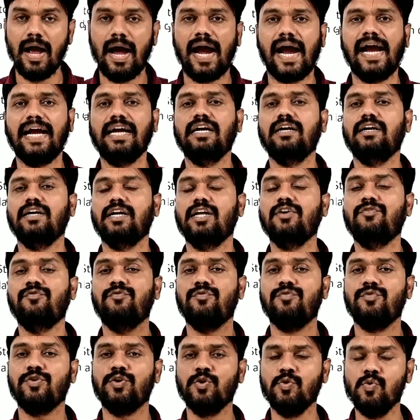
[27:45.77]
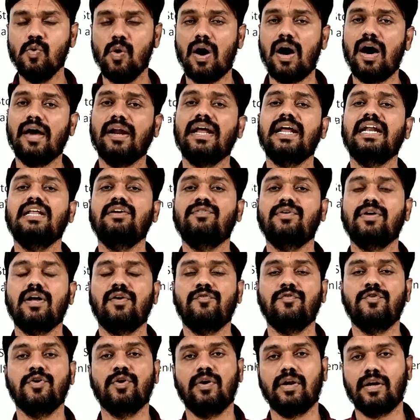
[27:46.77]
And if you are any one
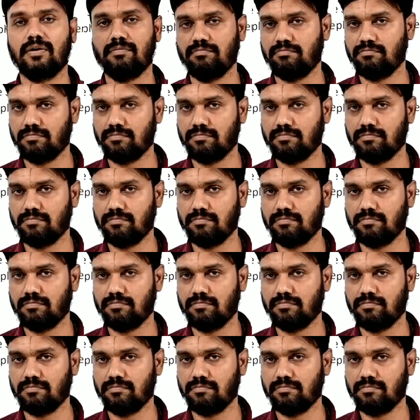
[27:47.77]
of your